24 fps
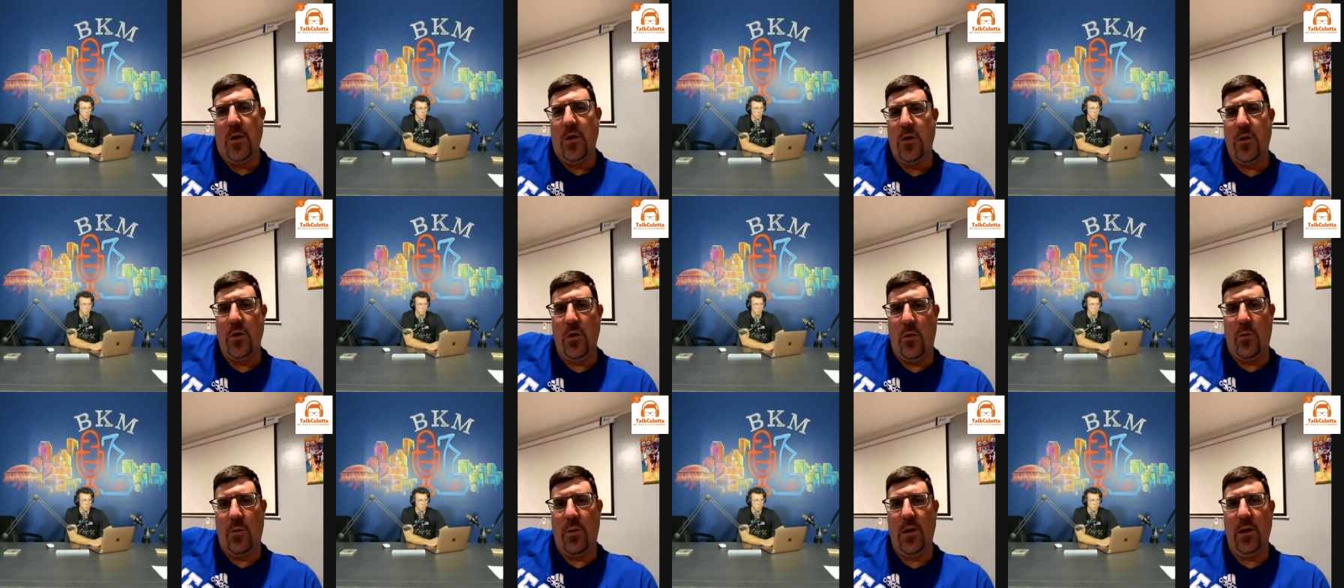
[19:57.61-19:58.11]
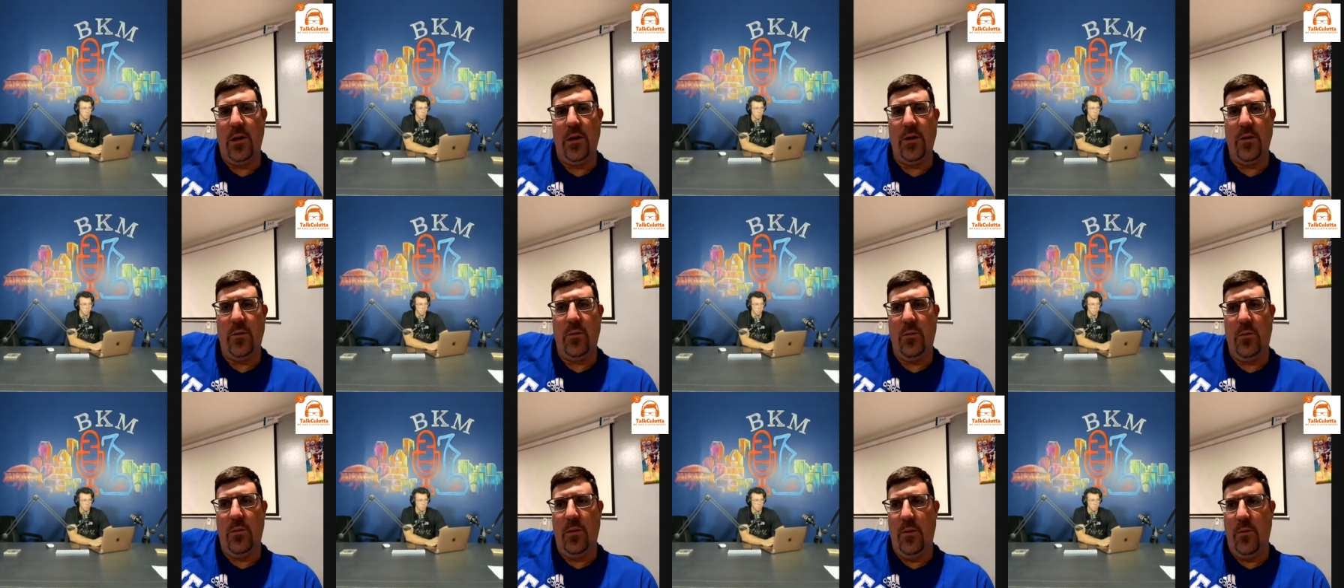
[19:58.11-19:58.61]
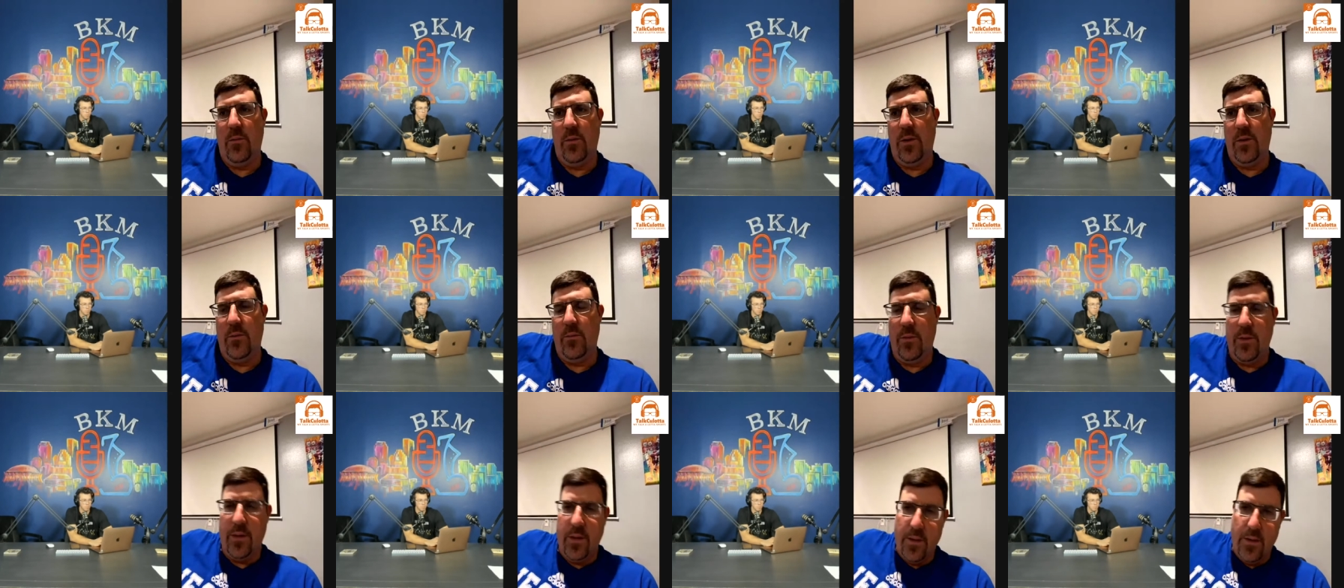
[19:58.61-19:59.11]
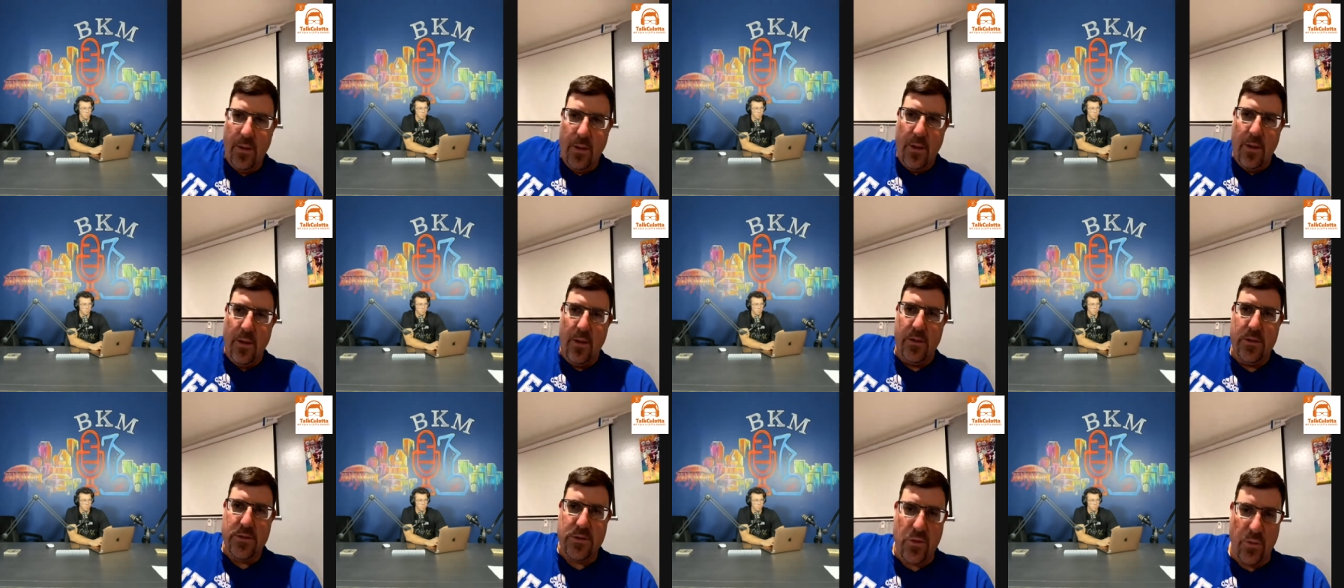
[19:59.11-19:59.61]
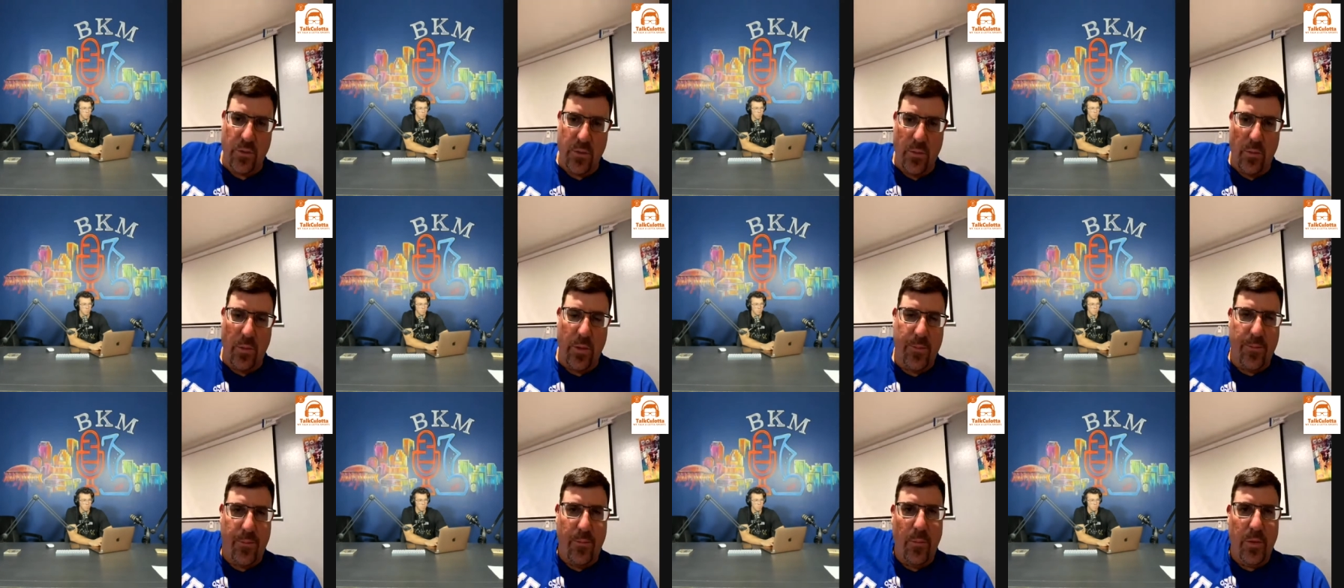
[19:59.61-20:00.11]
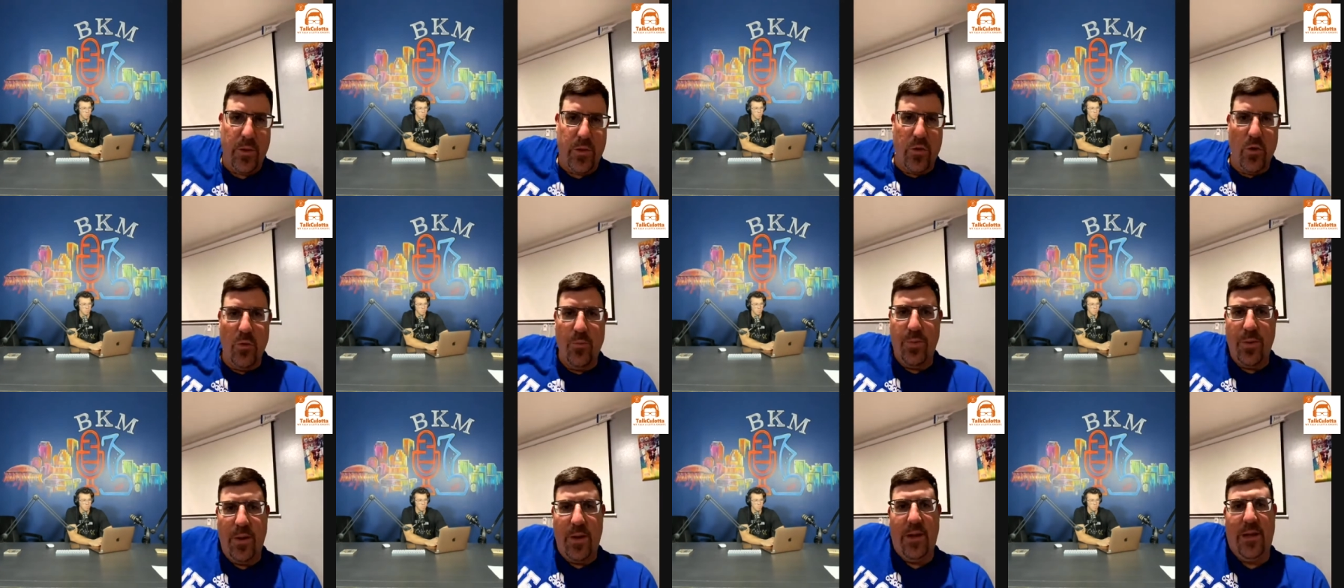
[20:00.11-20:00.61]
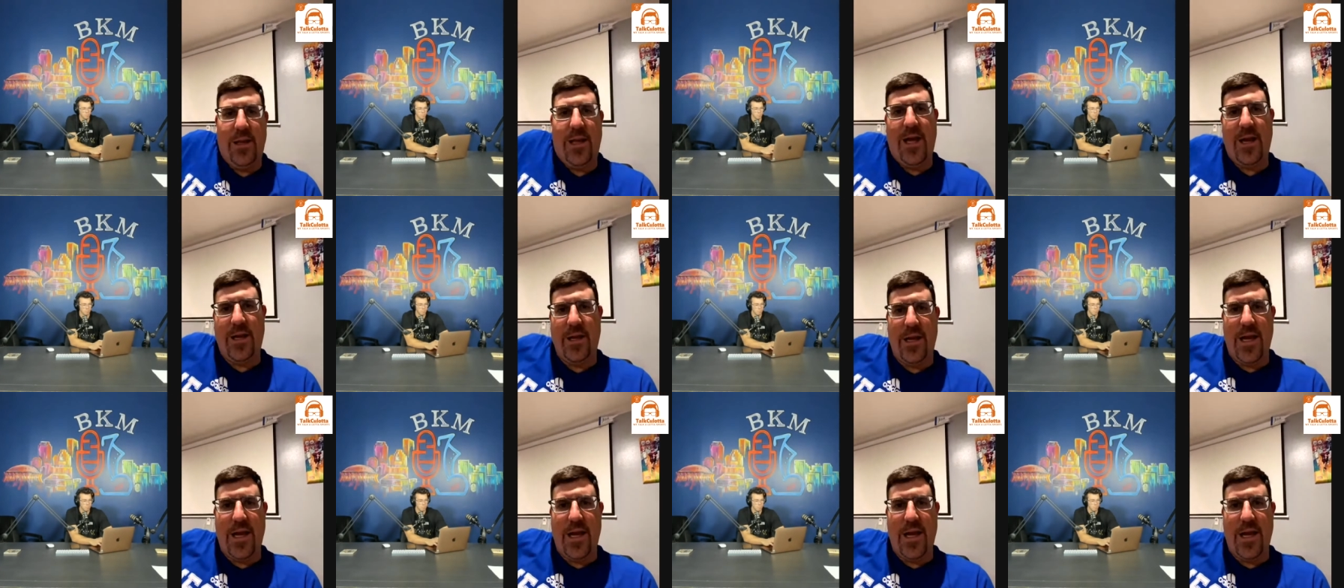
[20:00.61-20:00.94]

you know really we we we so we we do play a lot of